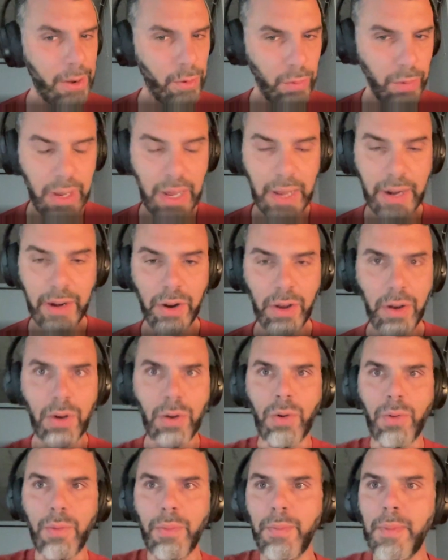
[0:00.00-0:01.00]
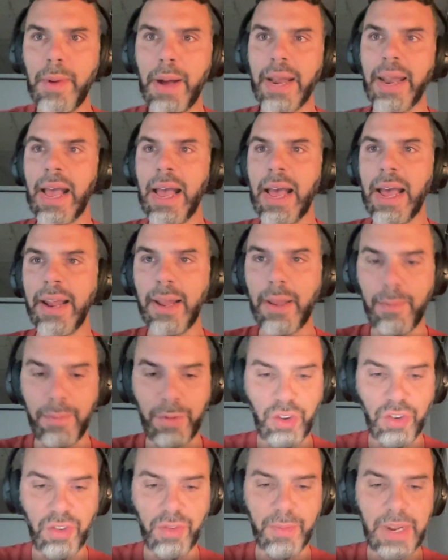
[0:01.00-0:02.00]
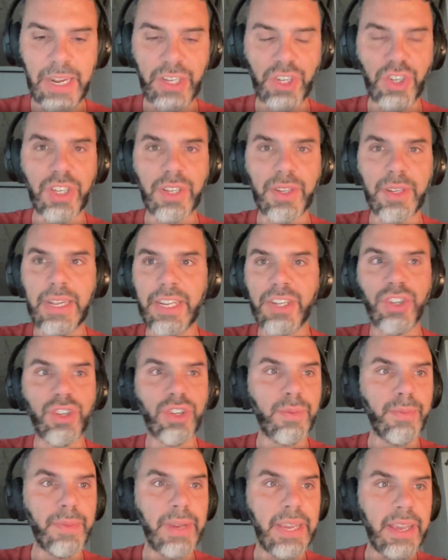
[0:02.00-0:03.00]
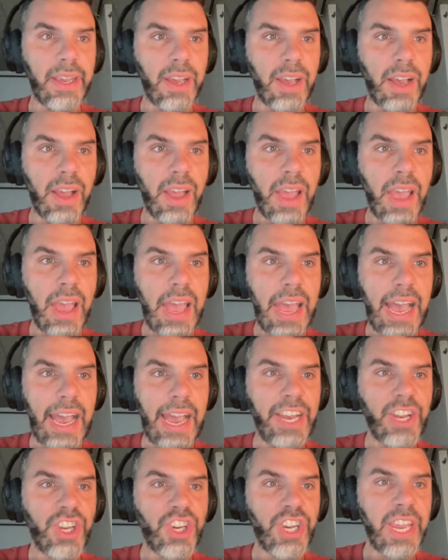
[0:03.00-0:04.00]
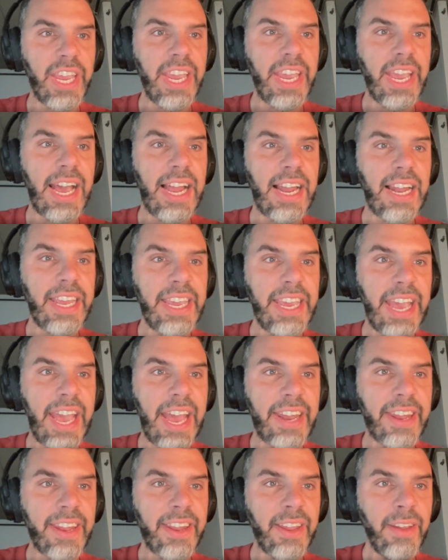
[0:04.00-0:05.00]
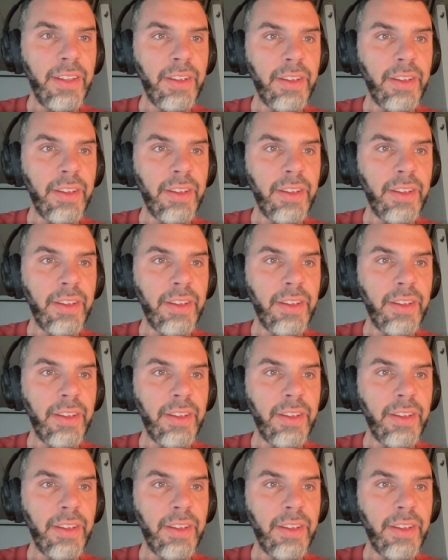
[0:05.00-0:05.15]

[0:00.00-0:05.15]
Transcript: do not know, but let's just me Helen,